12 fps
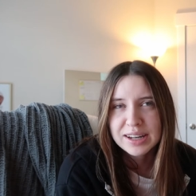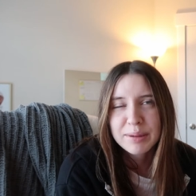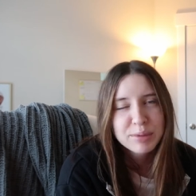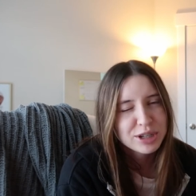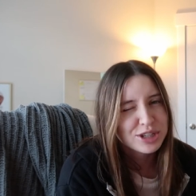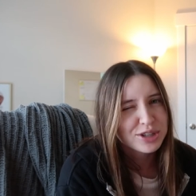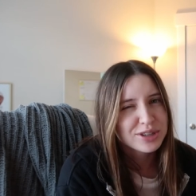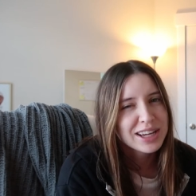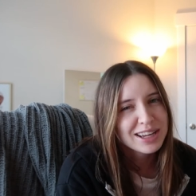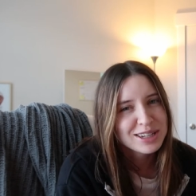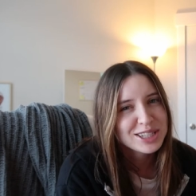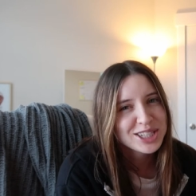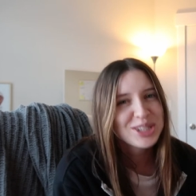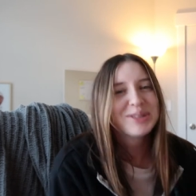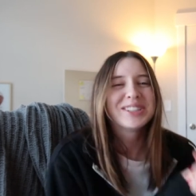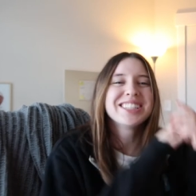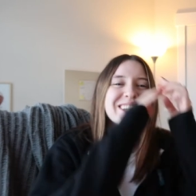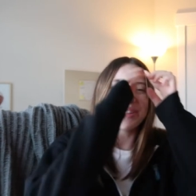I'm pretty sure, yeah, in
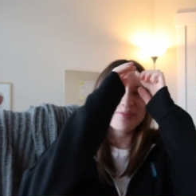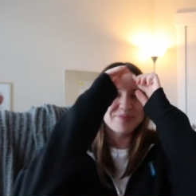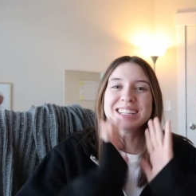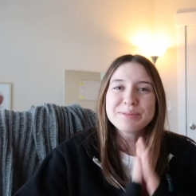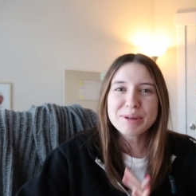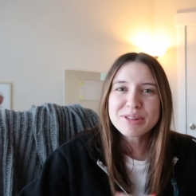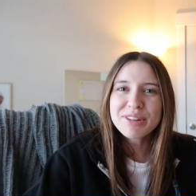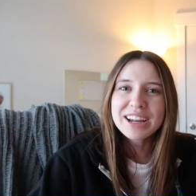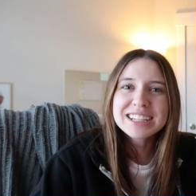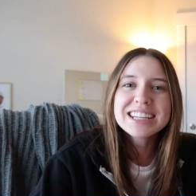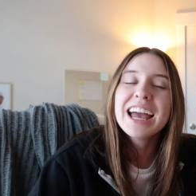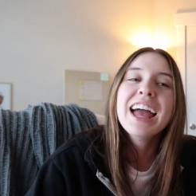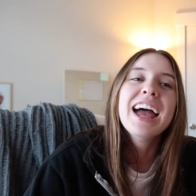June. So it's been great.